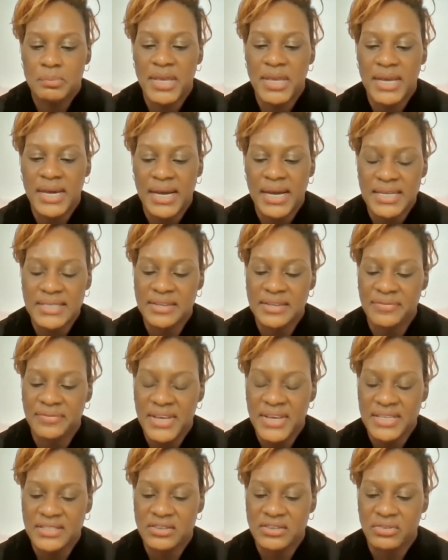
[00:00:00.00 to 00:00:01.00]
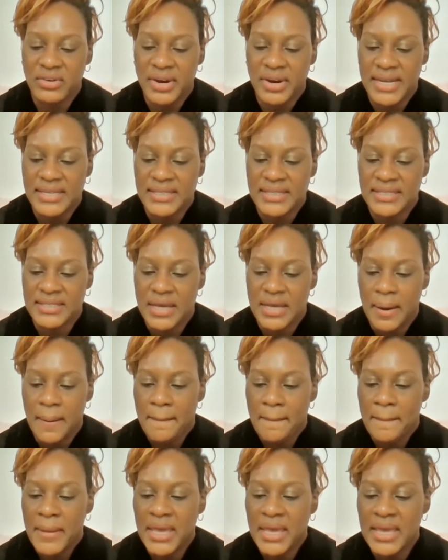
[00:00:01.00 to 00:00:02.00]
Because of his grace,
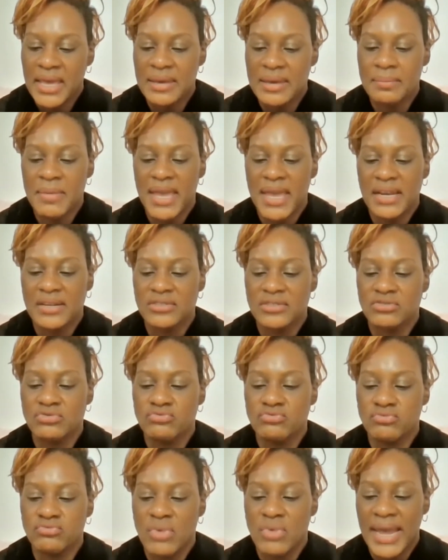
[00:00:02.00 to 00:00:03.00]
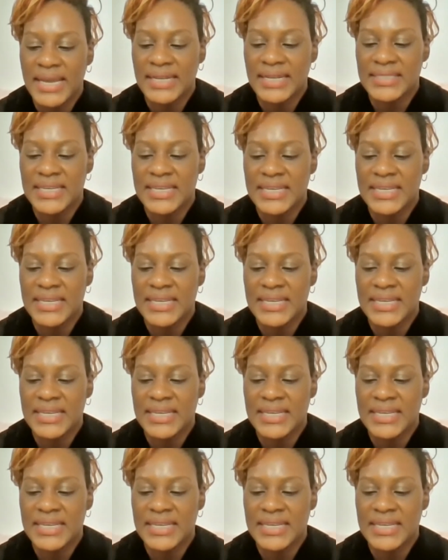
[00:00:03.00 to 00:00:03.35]
he made us right